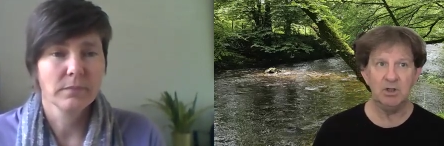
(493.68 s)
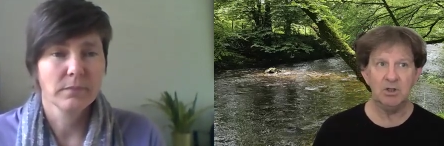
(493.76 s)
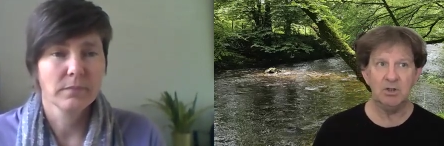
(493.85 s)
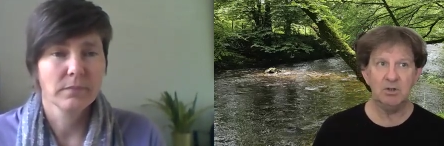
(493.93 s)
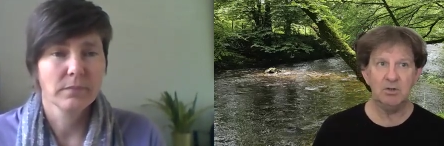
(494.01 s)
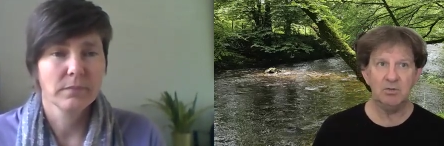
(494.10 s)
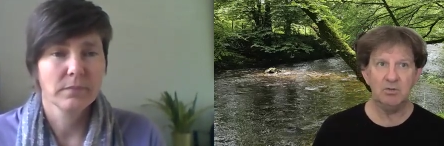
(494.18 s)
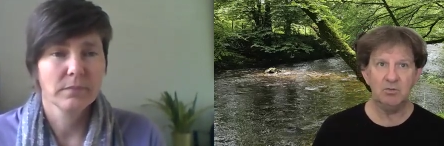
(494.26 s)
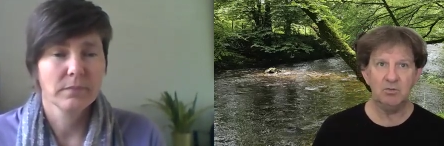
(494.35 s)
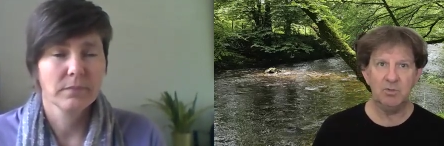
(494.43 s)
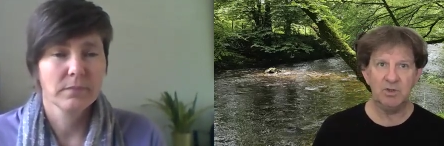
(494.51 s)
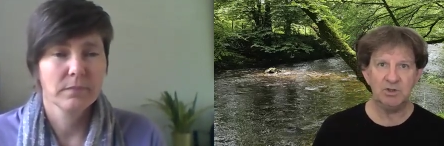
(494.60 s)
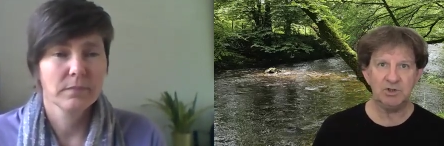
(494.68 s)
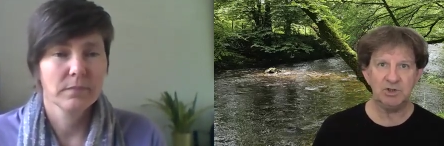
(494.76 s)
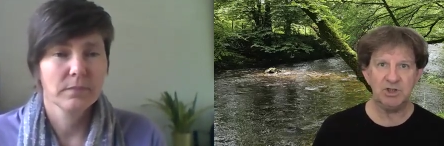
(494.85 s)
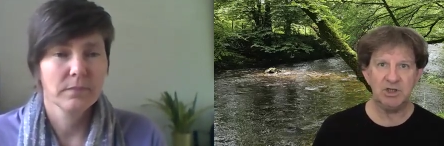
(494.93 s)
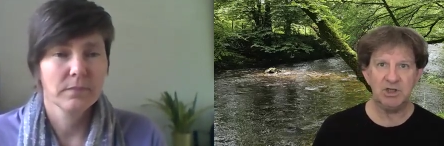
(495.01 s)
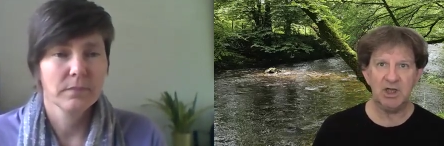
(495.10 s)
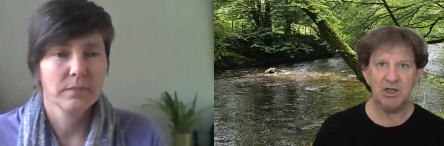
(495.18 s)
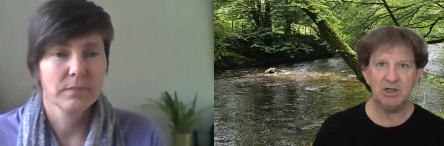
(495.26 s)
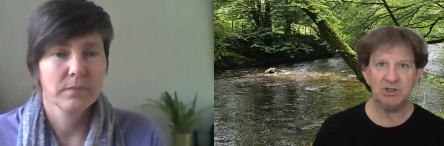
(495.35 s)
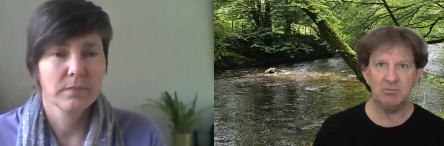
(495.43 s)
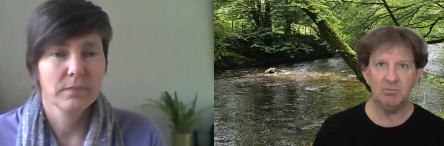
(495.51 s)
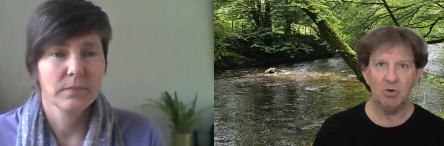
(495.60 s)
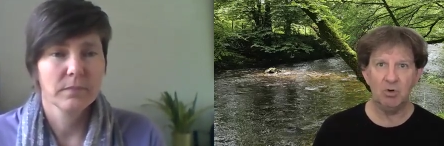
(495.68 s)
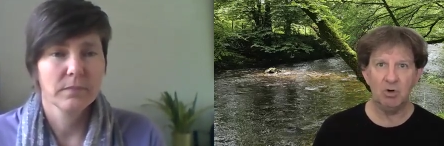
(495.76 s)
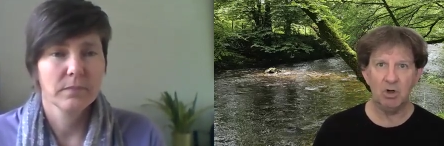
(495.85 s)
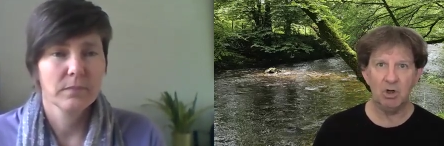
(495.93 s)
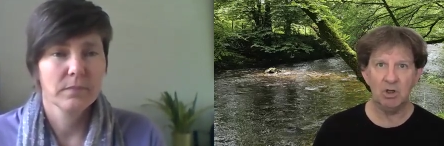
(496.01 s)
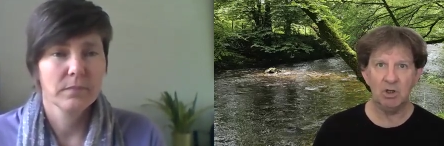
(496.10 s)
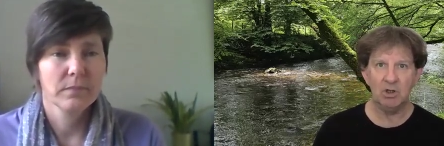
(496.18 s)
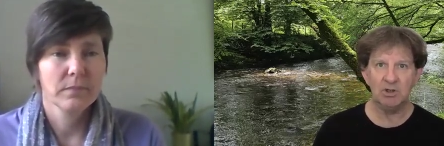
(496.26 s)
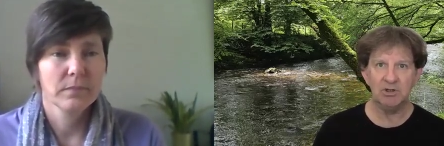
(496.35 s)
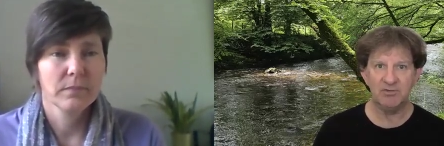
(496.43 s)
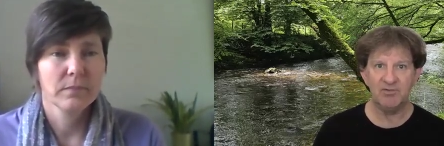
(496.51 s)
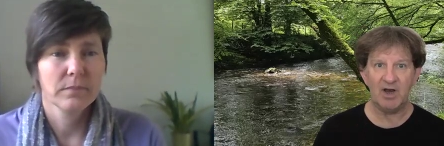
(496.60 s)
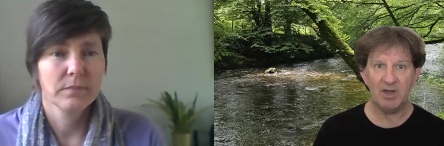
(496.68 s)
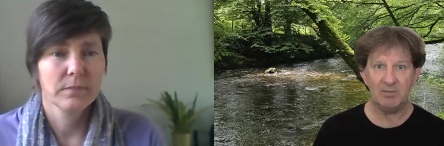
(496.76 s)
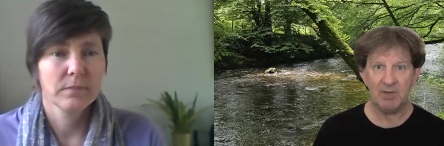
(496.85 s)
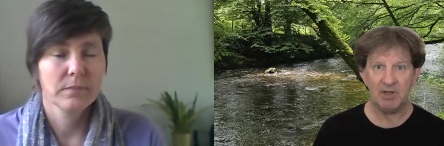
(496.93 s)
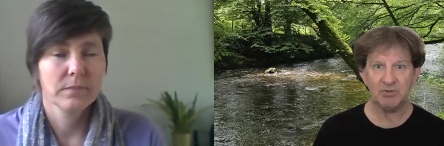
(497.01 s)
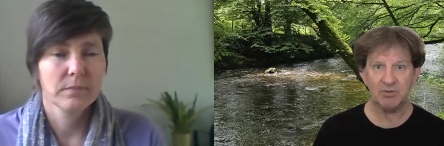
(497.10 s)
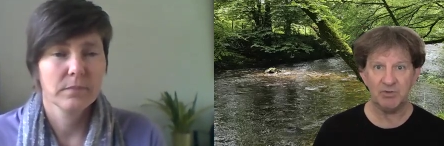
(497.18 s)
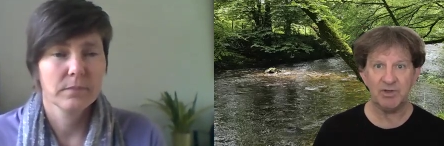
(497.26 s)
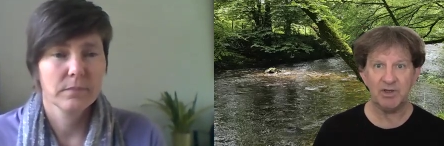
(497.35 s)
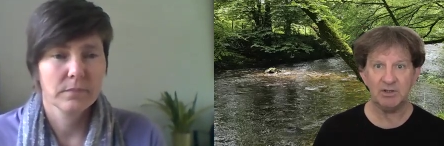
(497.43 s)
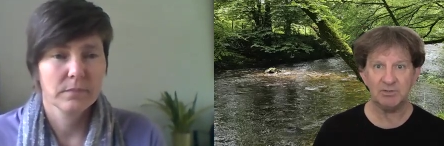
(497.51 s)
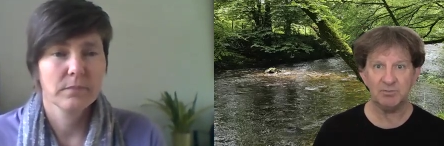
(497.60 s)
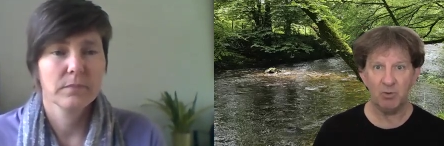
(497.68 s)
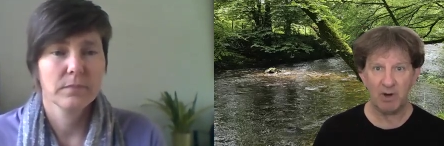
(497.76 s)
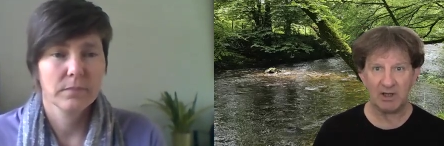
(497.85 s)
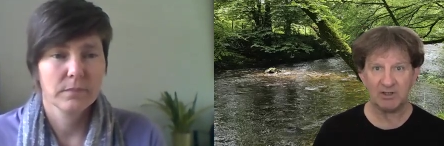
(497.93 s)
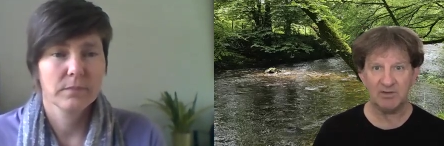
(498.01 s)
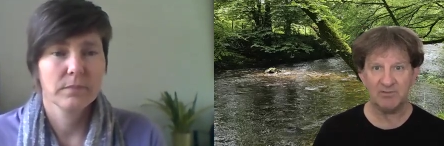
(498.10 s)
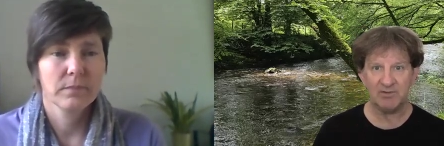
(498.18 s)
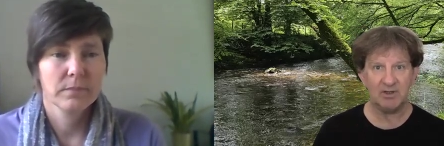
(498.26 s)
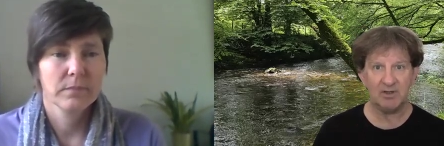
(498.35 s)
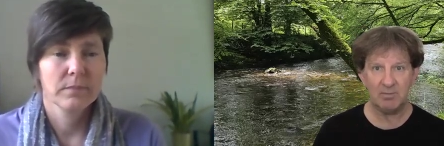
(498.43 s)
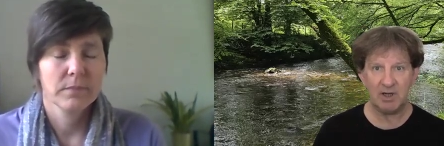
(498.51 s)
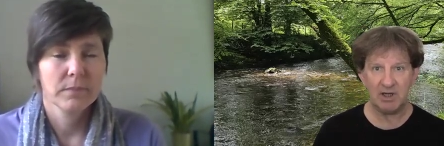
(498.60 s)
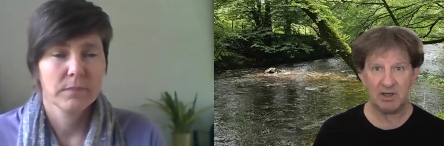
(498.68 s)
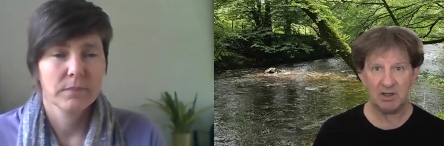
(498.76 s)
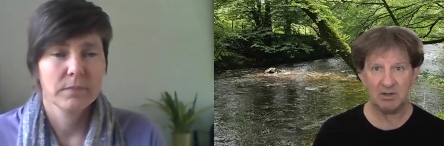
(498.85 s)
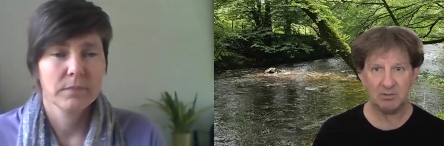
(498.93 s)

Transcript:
Speaker 1: that women just engage in more developmental things more actively than men.